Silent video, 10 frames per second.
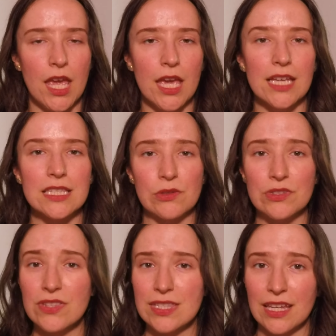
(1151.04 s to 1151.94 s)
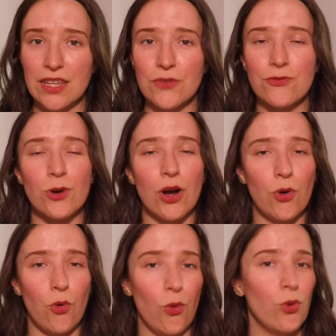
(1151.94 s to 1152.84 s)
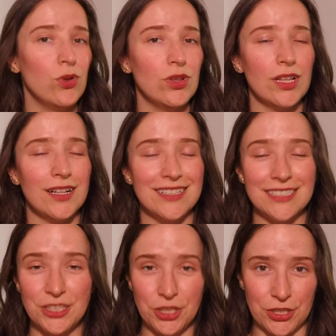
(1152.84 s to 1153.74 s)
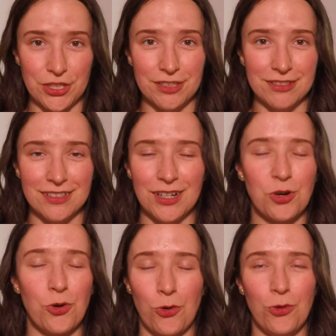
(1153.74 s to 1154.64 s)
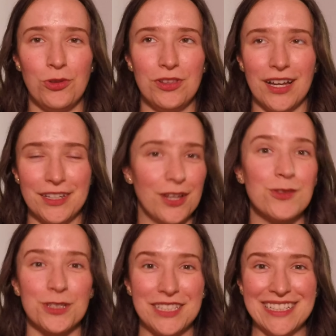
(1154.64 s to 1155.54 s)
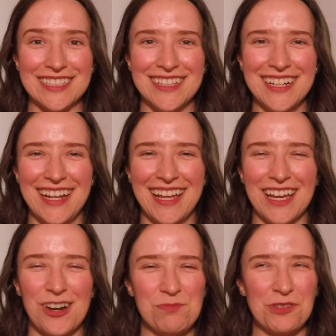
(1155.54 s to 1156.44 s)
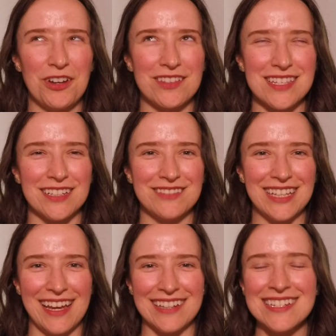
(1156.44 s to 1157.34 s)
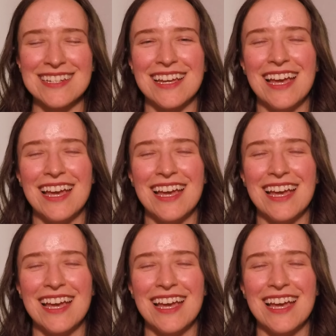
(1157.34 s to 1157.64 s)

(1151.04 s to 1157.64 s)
It's going to stay there for a whole year, a whole another year. I hope you're not sick of it yet.